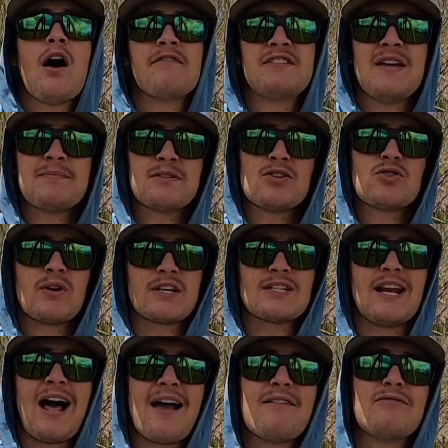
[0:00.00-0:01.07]
of tips and
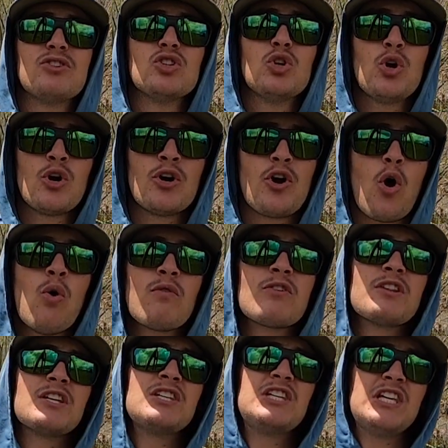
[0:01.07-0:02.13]
tricks that I have learned
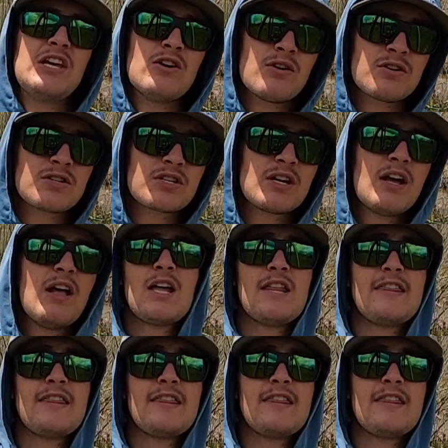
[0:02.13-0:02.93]
over the years.